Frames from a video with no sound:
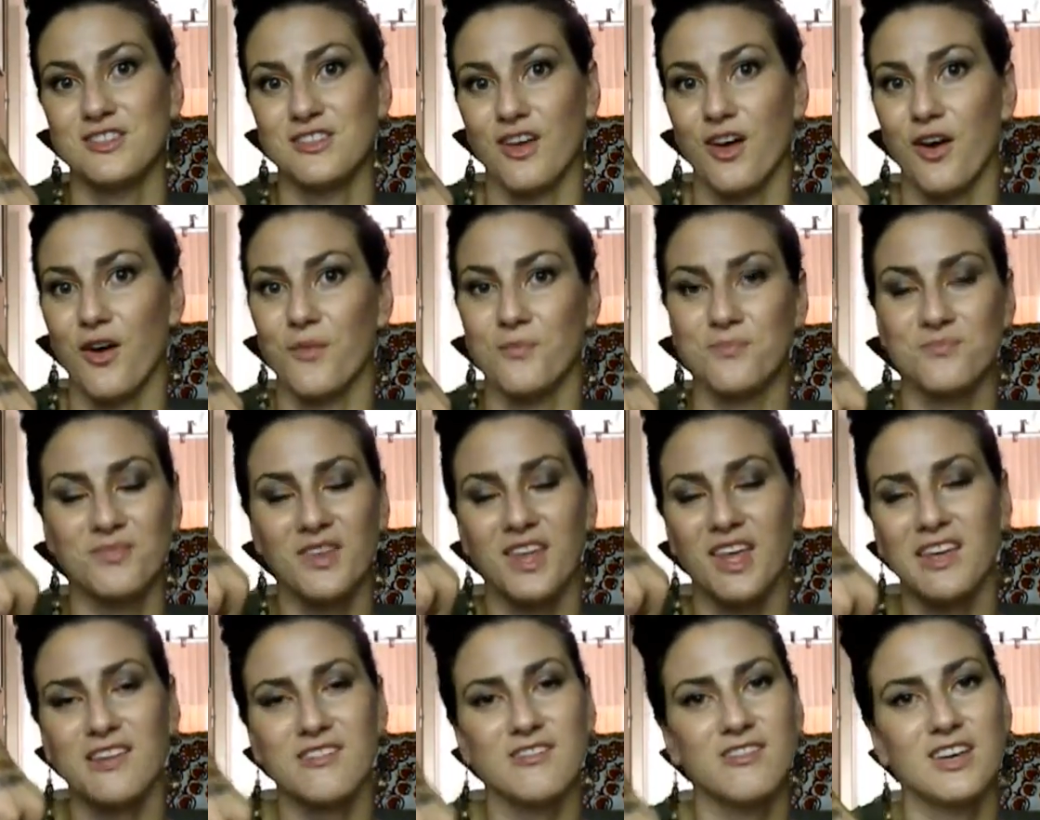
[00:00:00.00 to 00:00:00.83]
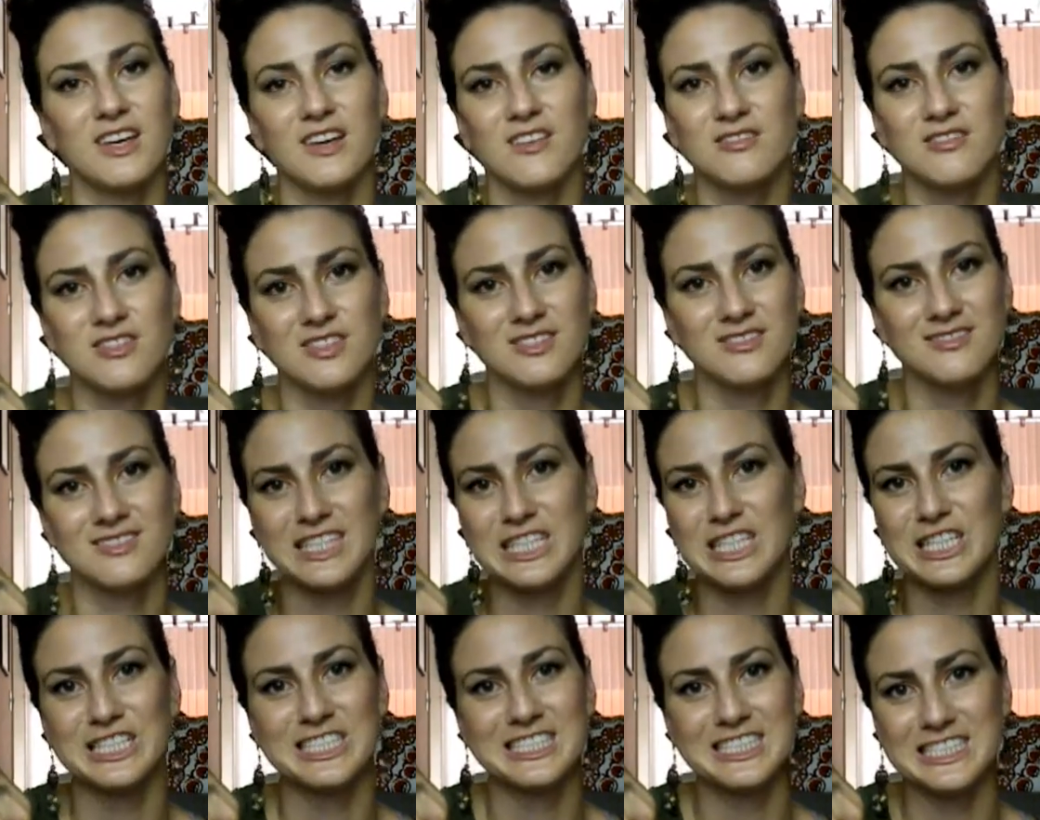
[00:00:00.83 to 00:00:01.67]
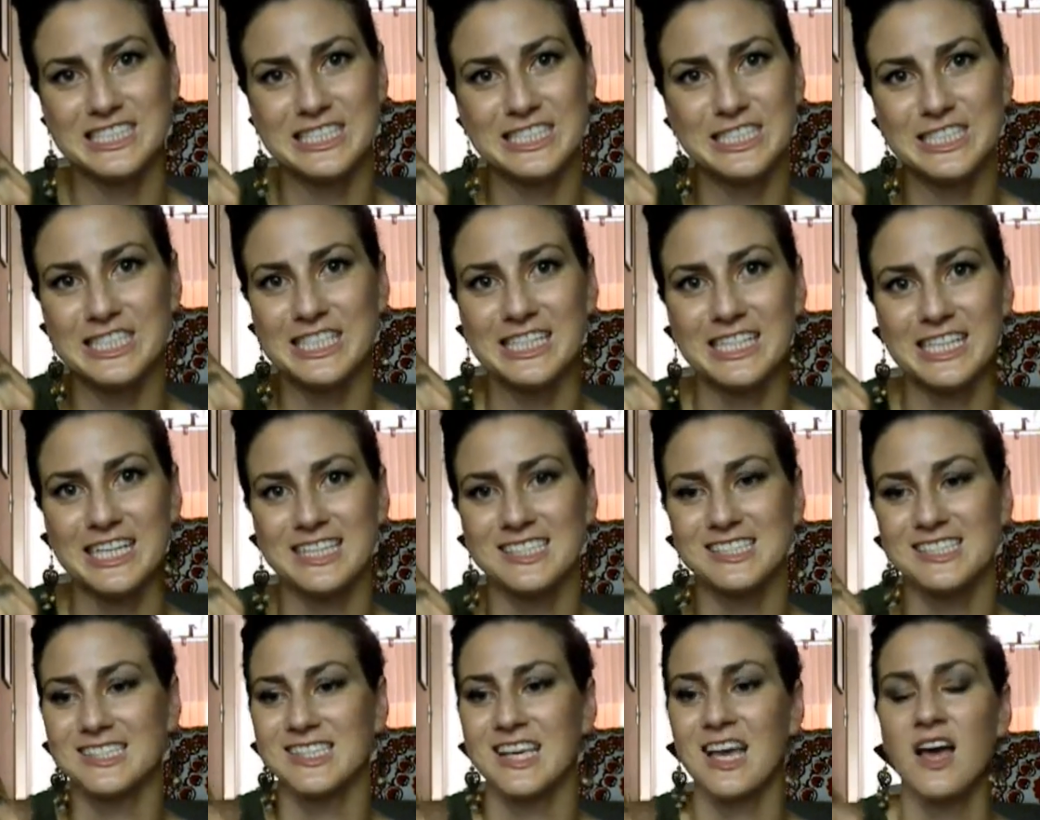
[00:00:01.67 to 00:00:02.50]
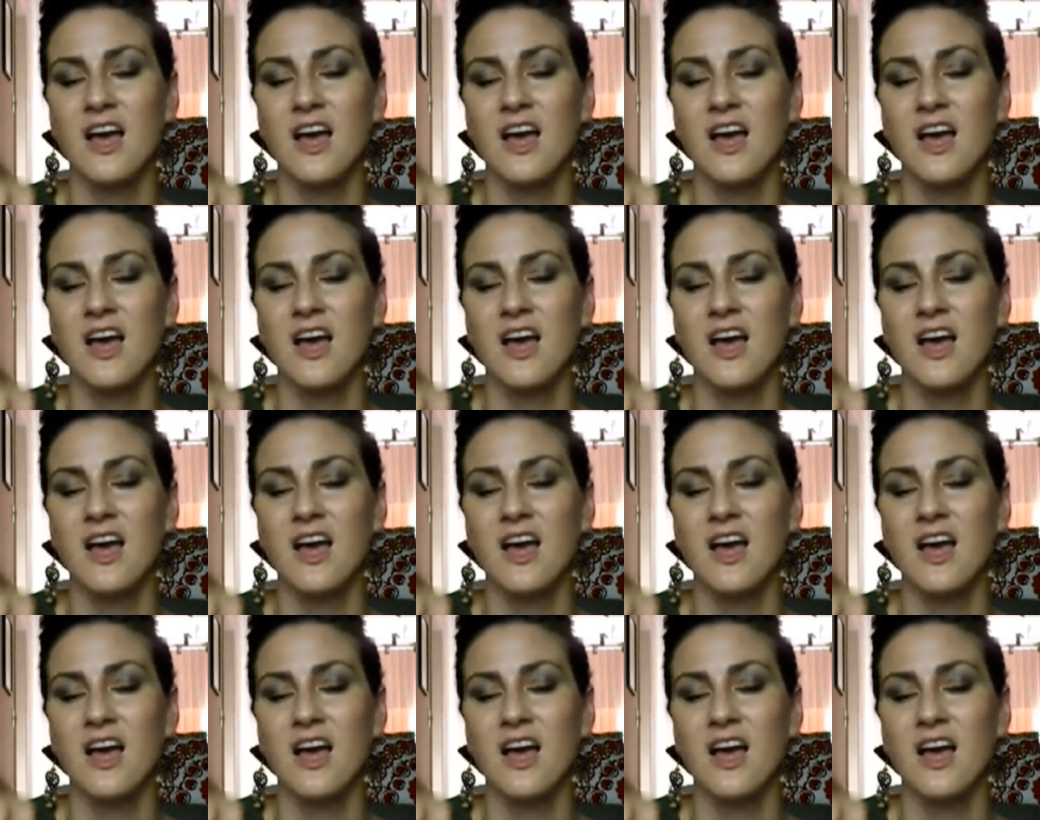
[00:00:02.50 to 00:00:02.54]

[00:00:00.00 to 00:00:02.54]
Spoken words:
So Viv, you're just a genius.